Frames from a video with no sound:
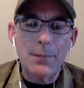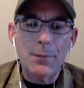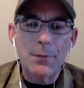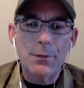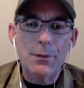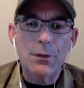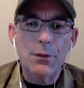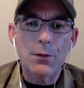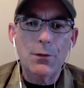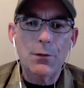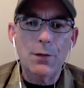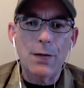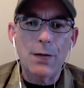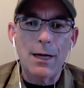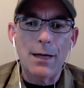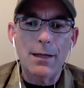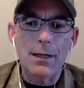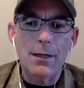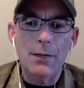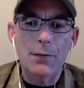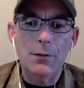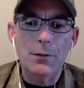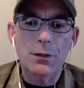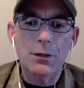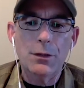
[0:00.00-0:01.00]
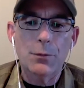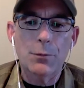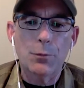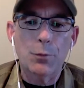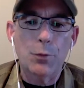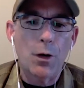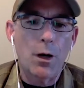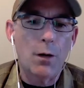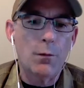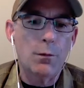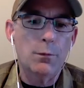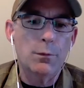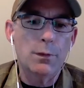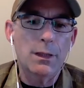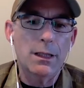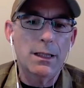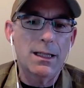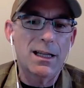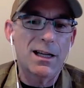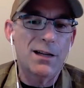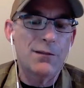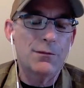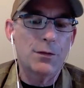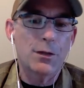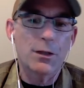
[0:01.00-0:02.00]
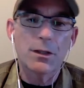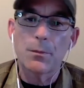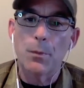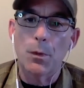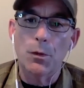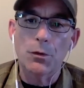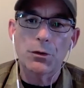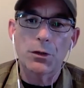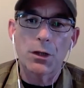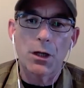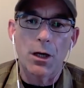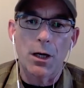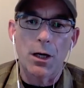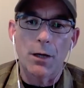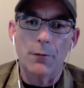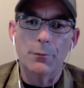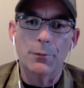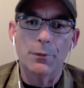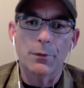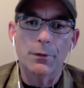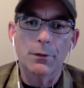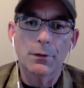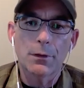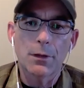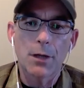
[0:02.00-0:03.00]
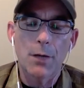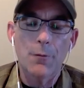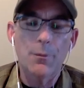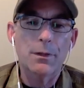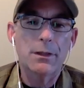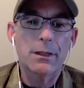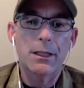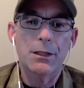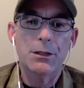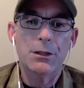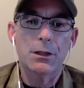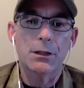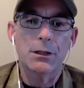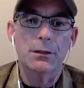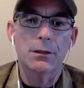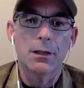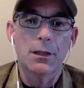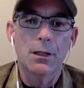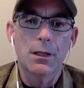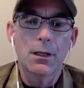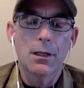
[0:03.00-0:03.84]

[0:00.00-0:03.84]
episode, I think we should probably cover exposure compensation.